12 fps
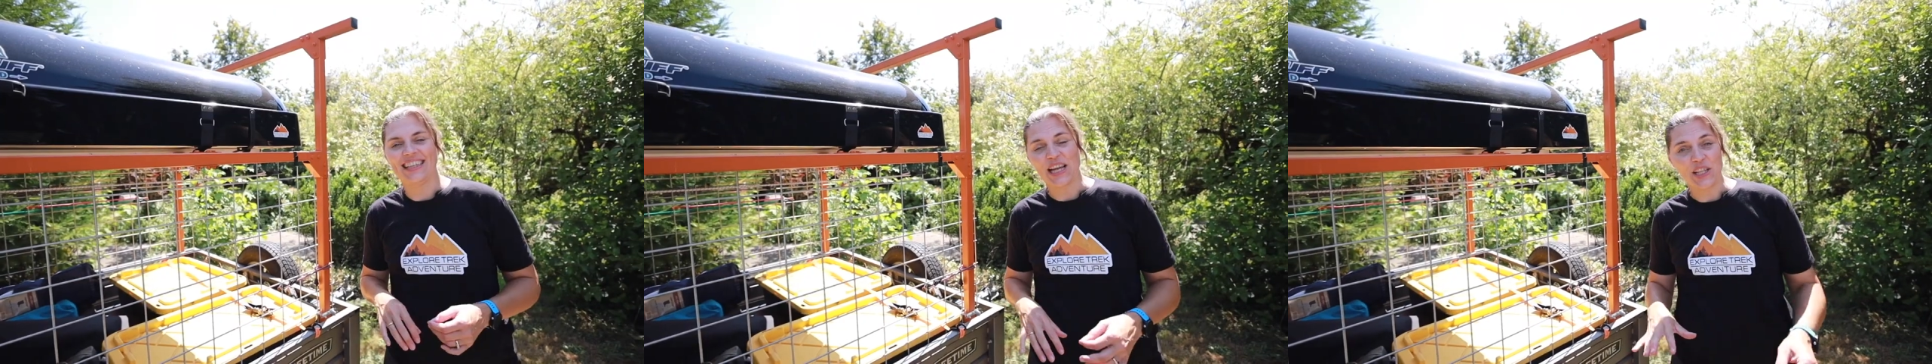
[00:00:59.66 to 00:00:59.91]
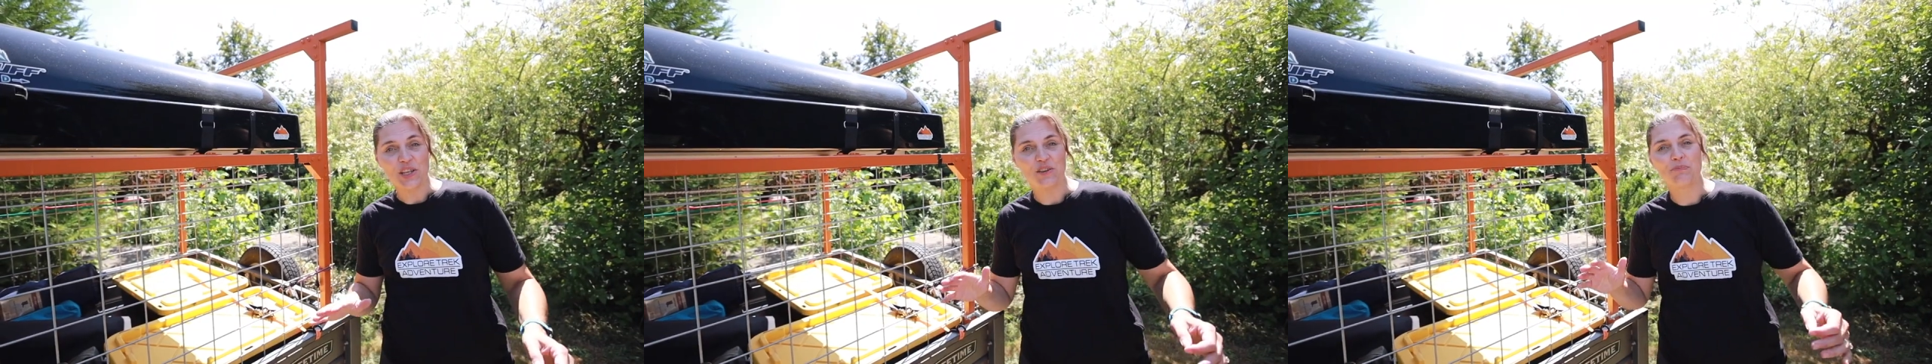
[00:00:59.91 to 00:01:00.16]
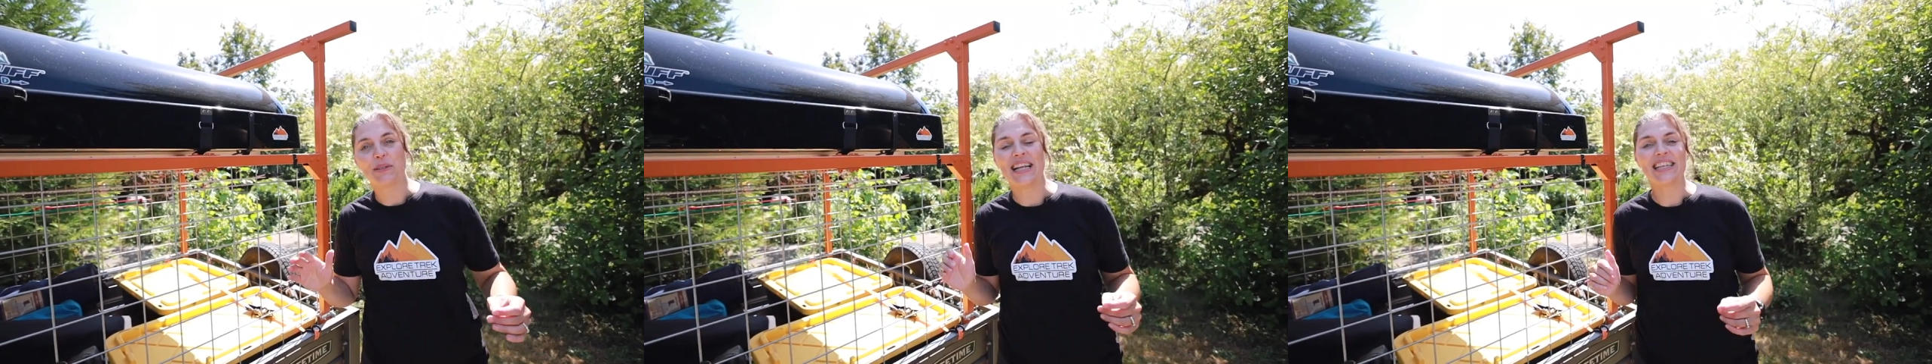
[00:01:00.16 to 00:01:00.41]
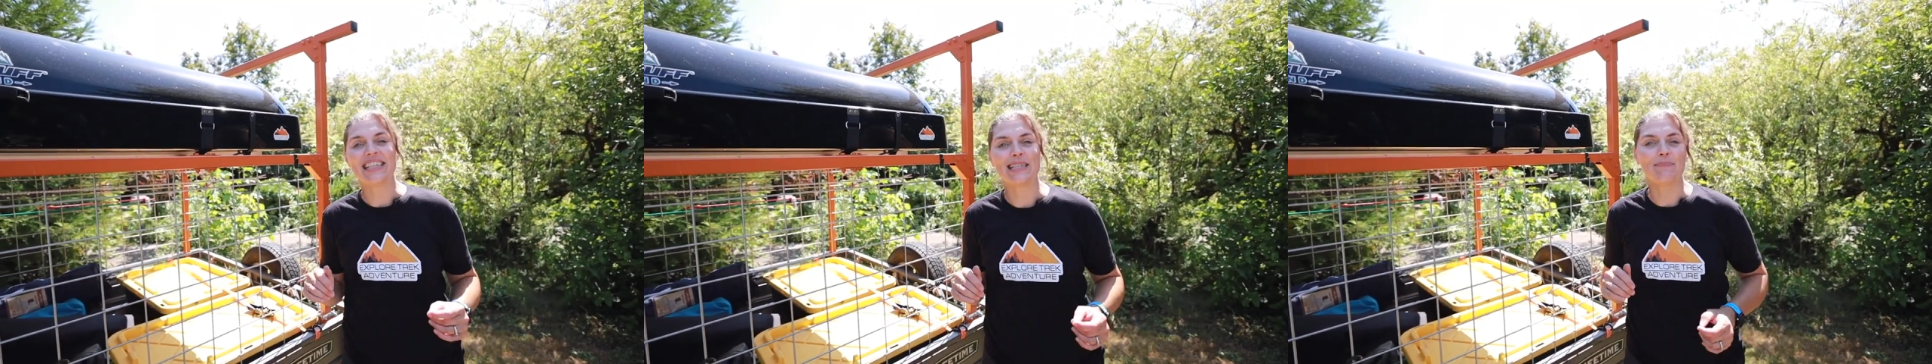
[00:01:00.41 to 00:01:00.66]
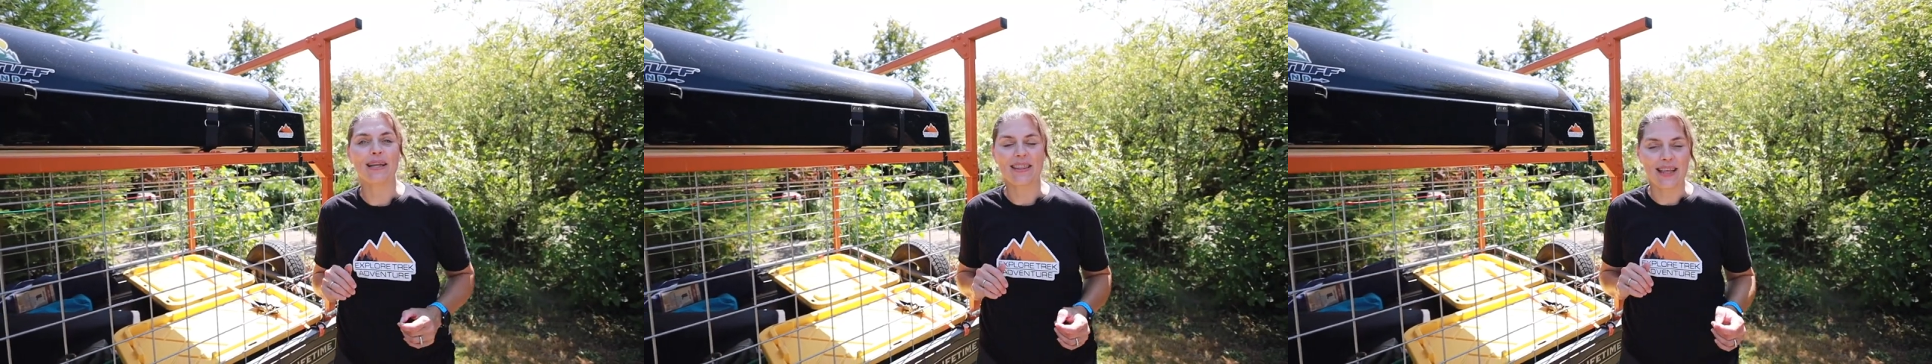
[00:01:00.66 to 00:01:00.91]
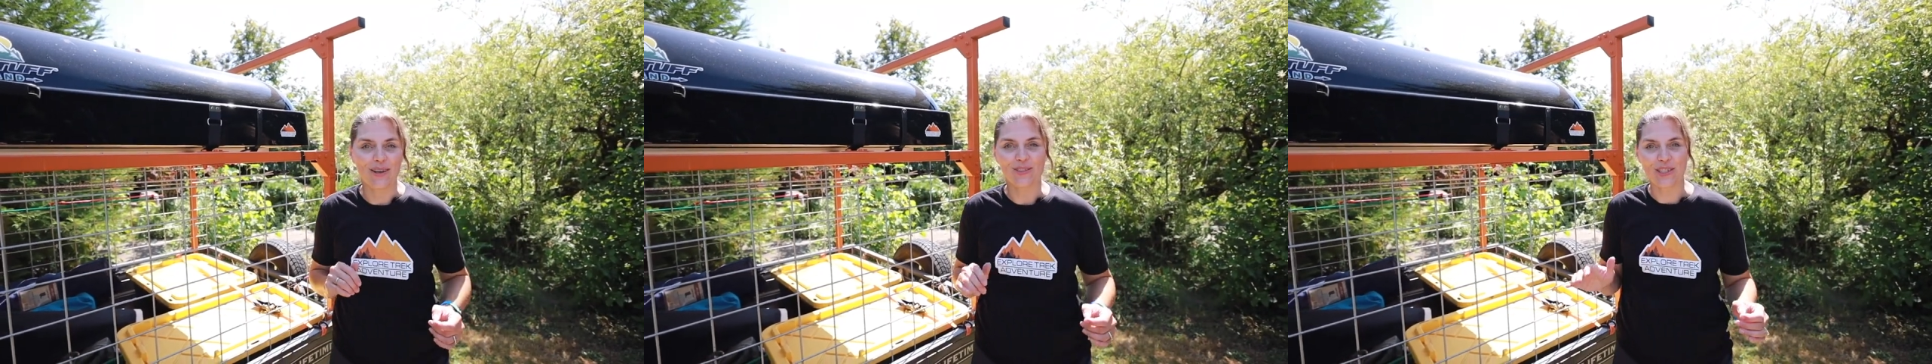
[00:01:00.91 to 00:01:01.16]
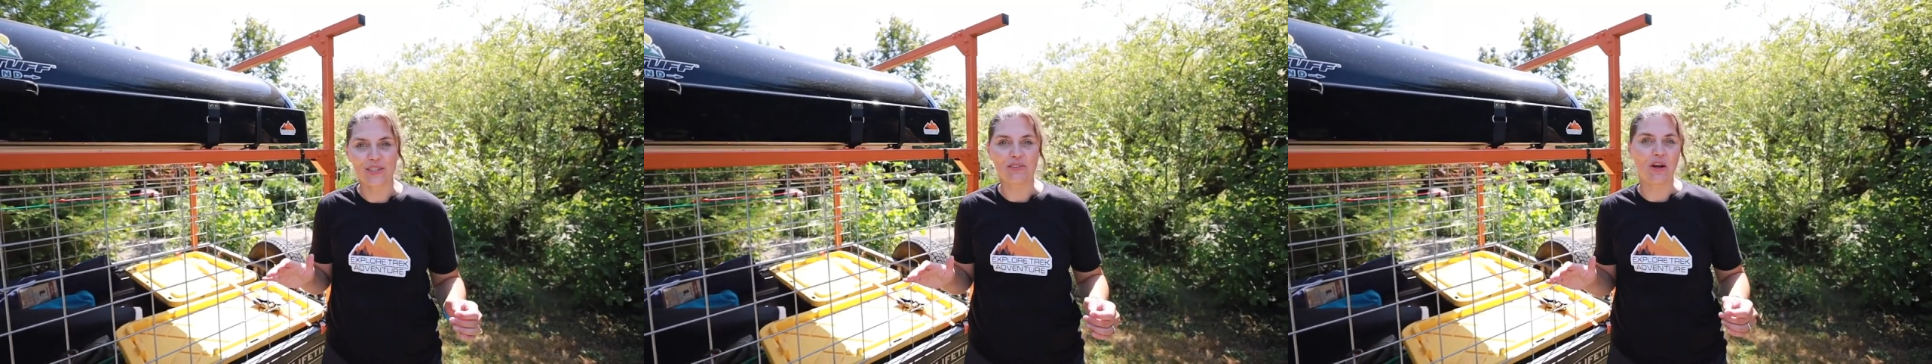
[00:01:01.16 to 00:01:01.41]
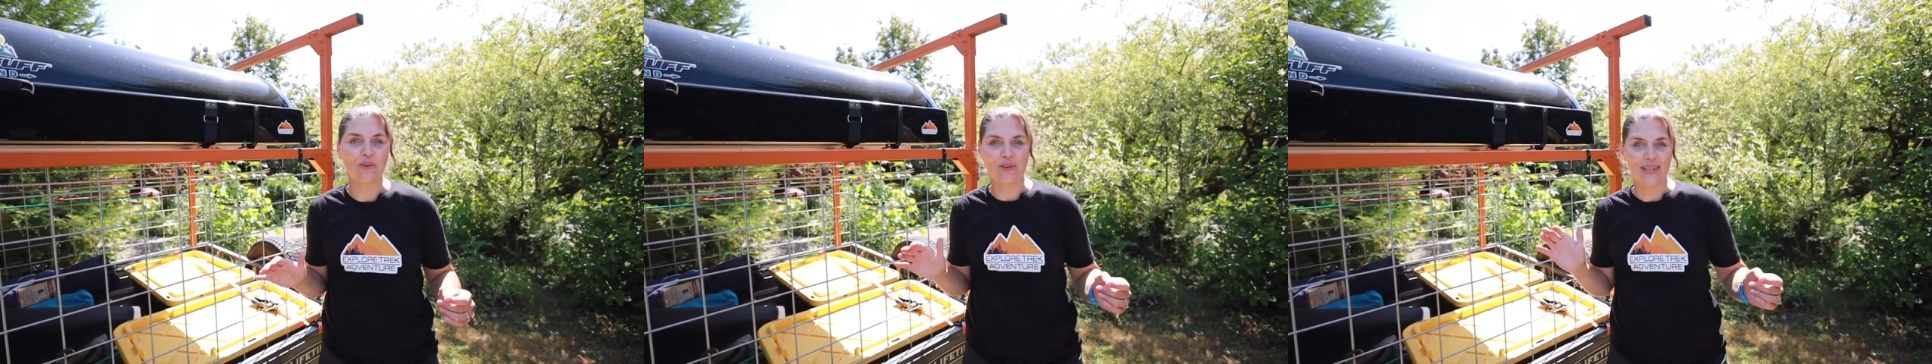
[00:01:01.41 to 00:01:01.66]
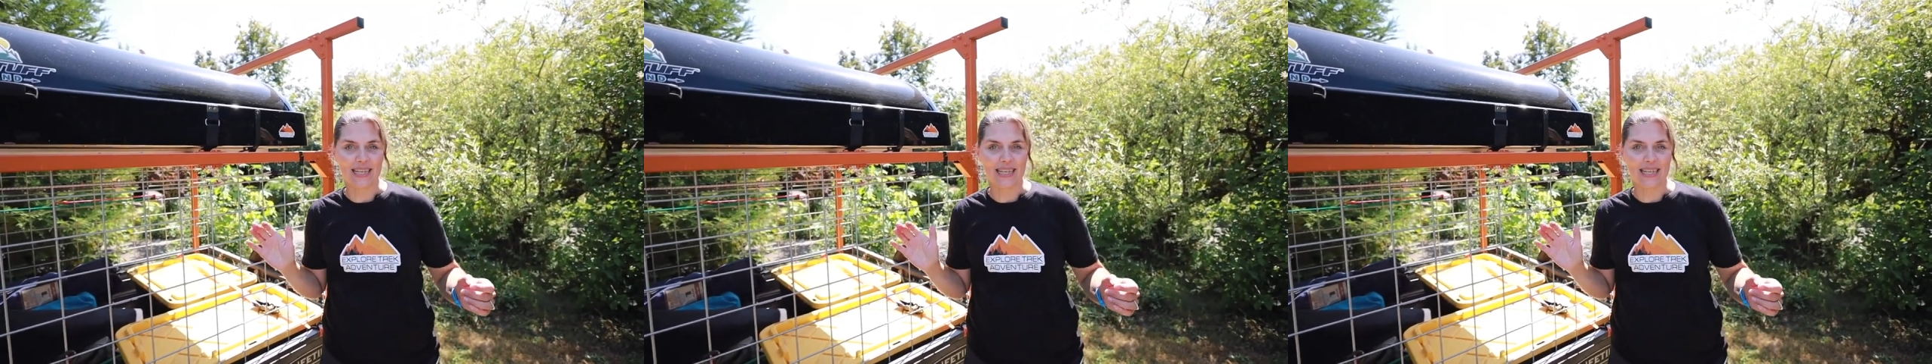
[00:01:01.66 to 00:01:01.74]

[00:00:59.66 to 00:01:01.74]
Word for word: Now that you've potentially spent thousands of dollars